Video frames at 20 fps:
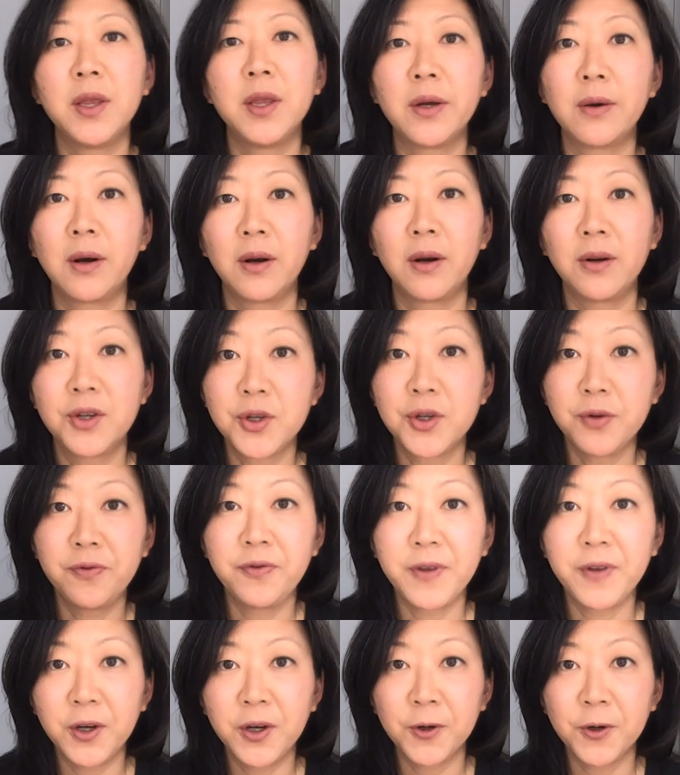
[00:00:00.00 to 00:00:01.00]
There are two
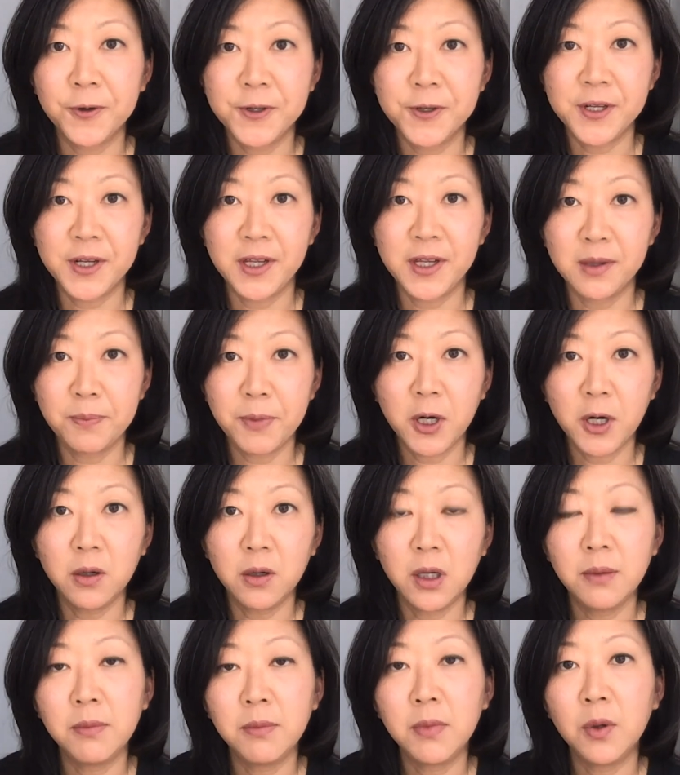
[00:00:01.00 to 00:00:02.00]
figures in the
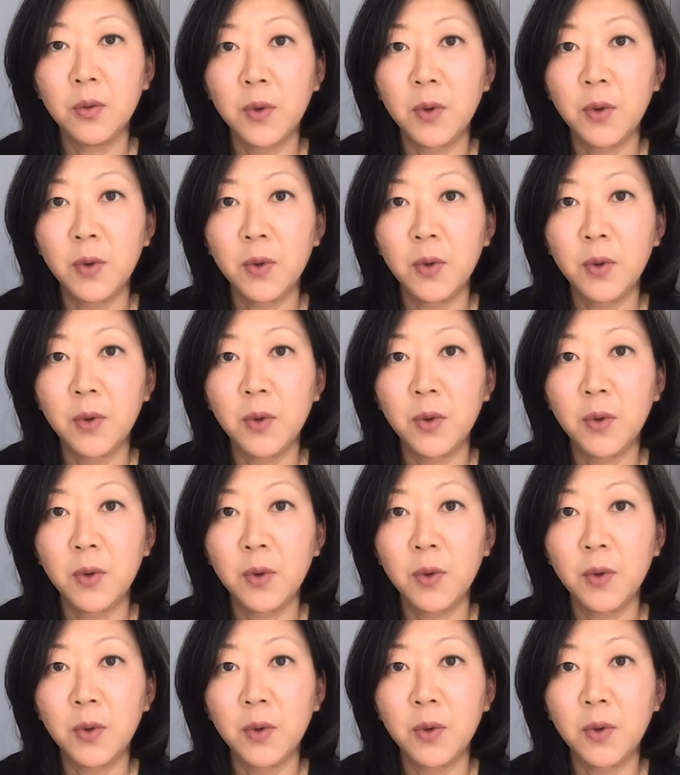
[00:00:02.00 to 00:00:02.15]
poem.